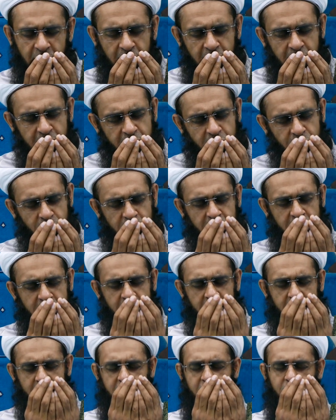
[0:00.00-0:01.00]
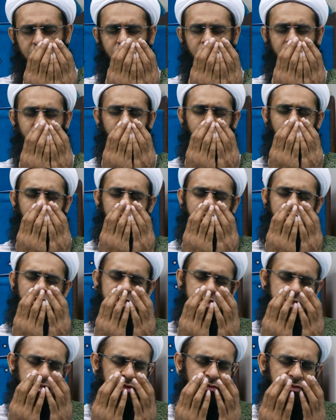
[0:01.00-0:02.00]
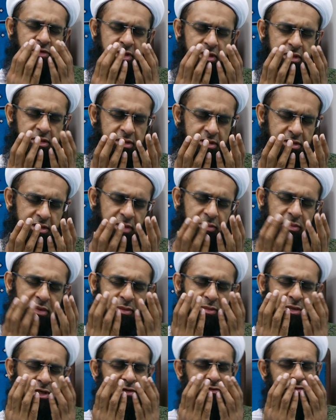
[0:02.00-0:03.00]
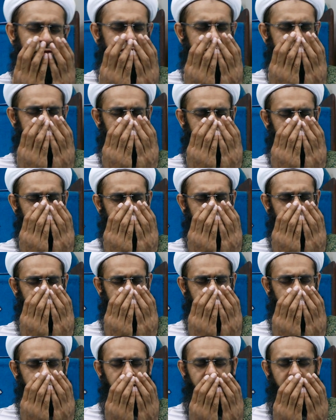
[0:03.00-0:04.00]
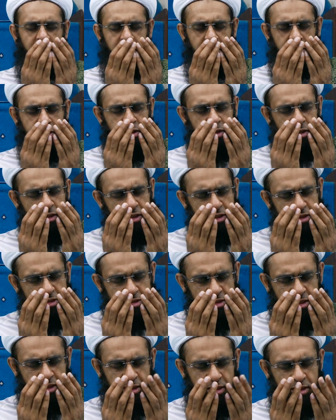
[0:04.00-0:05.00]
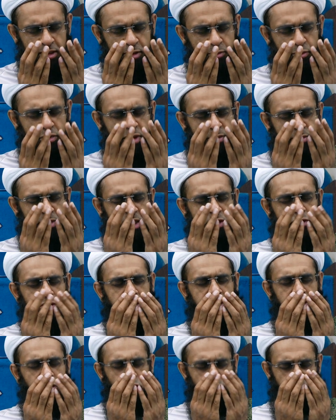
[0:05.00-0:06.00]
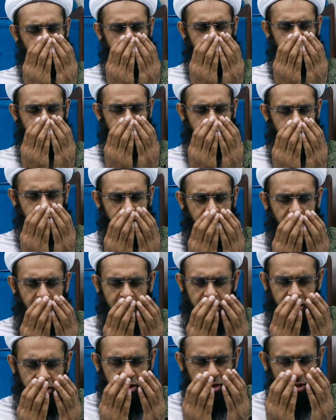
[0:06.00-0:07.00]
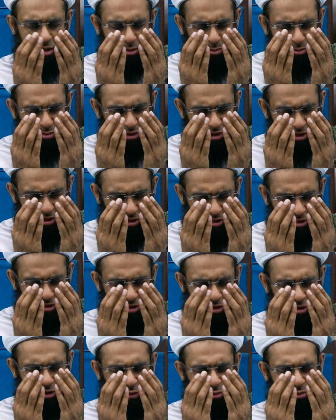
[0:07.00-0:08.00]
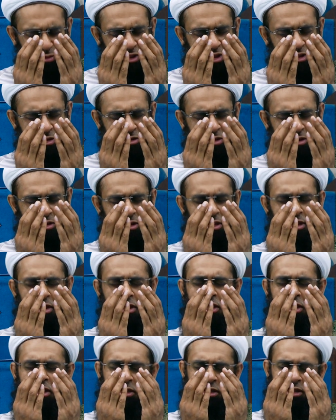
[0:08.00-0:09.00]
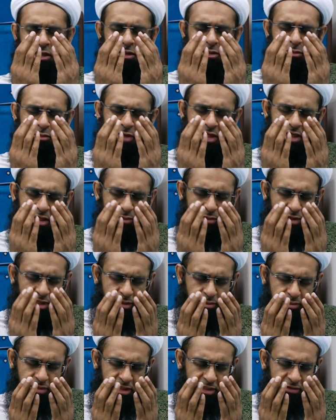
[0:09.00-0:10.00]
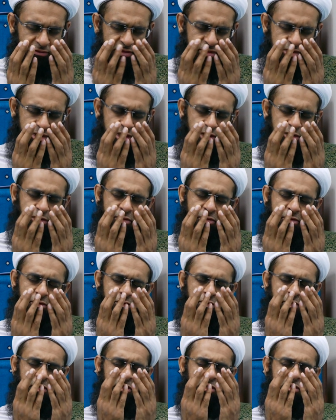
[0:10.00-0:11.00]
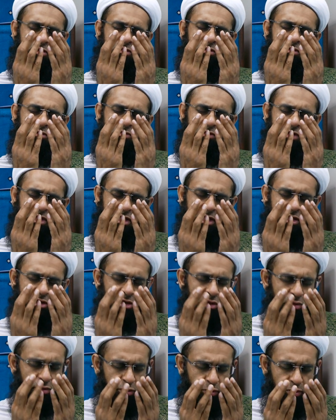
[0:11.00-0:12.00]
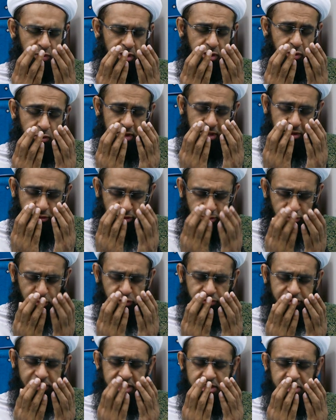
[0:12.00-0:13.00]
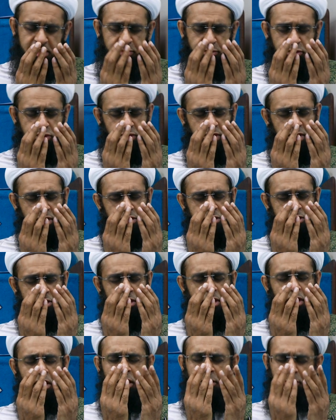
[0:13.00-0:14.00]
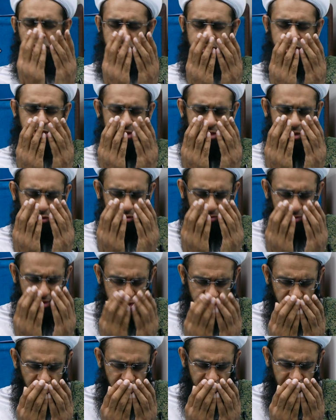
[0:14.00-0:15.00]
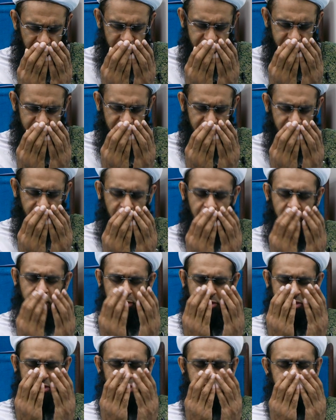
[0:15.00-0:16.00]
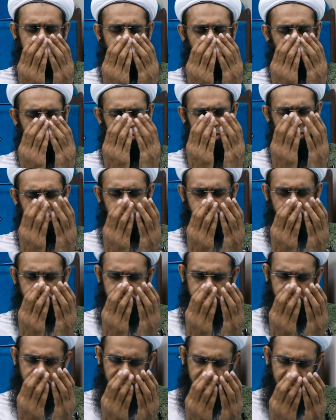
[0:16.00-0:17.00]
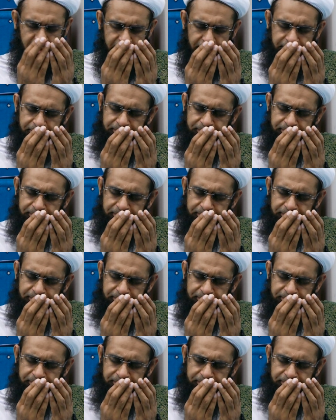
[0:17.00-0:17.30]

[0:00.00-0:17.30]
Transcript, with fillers: And oh Allah, remove these difficulties that people are facing today. The insaniyat bring back to the human being, the, the oppression that many, many believers are uh, feeling around the world. Oh Allah, remove that subjugation. Protect our Masjid al Aqsa, protect our believers in.